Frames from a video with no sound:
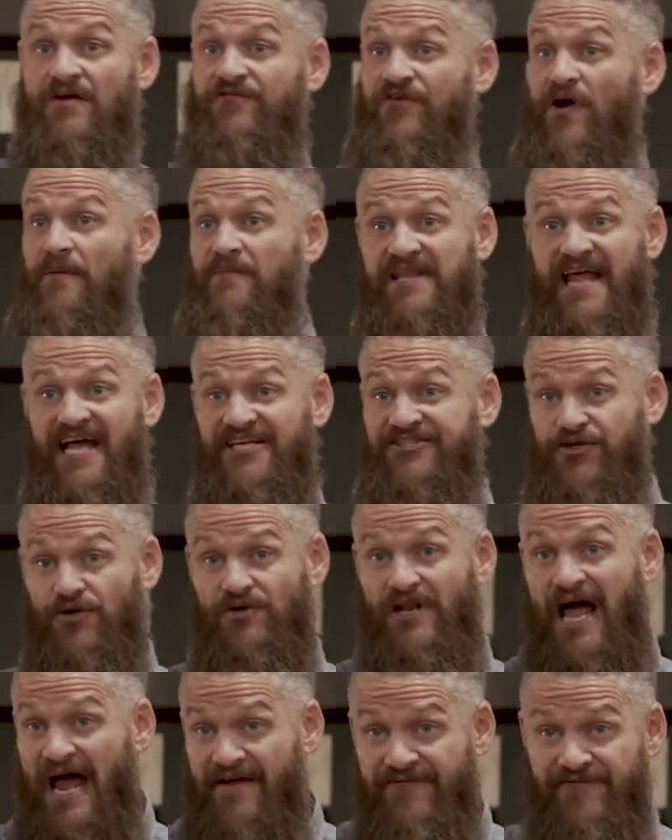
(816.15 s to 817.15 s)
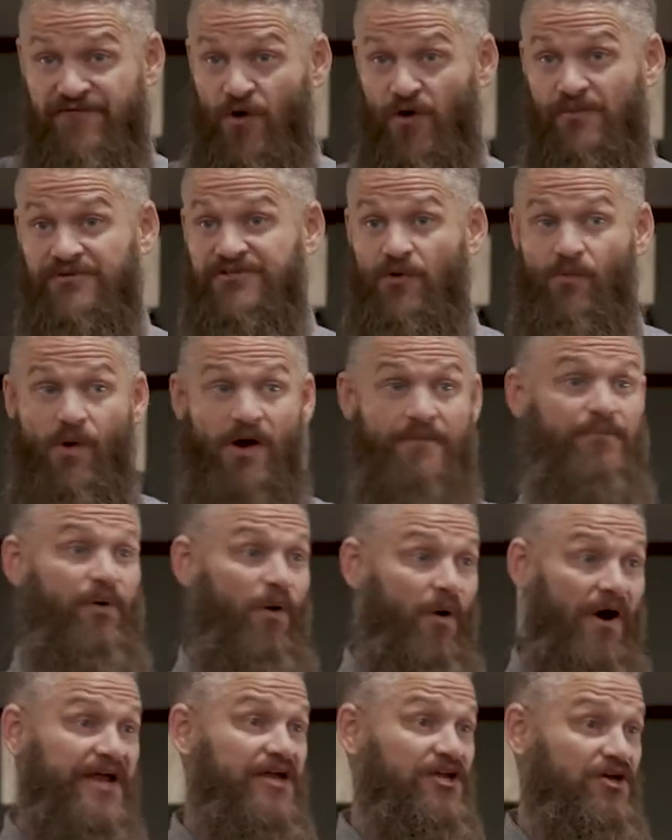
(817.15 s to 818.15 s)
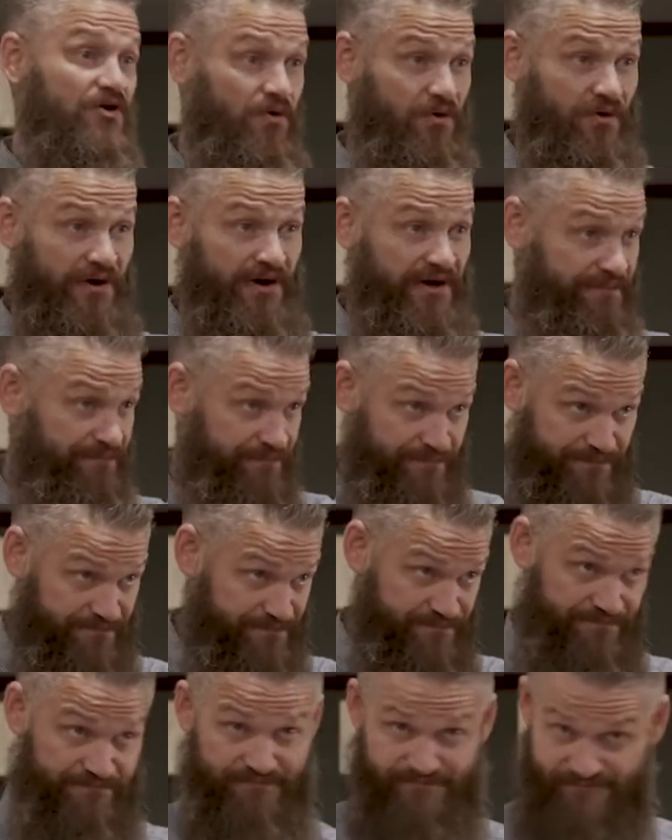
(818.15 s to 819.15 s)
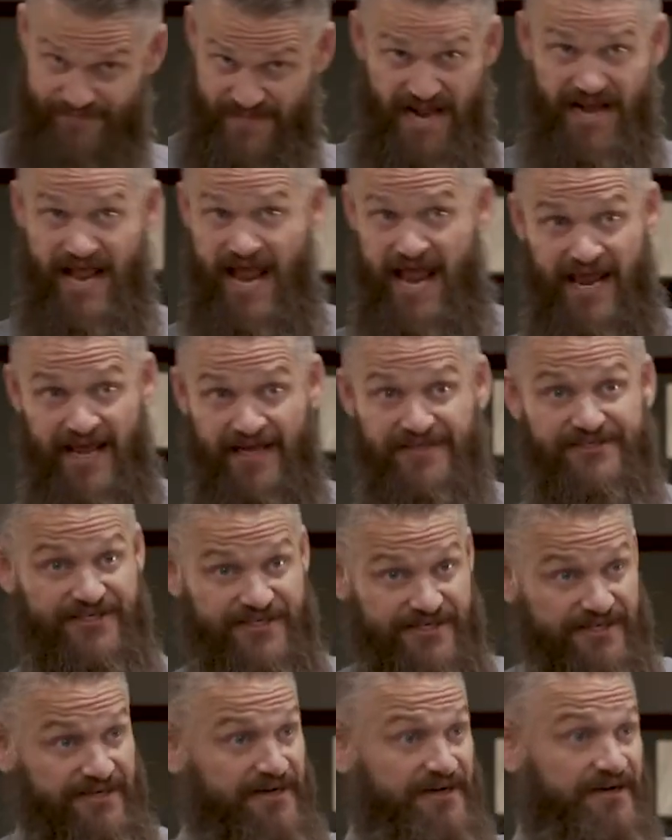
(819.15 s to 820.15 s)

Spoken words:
from lesser life forms. At one point, you were an ant,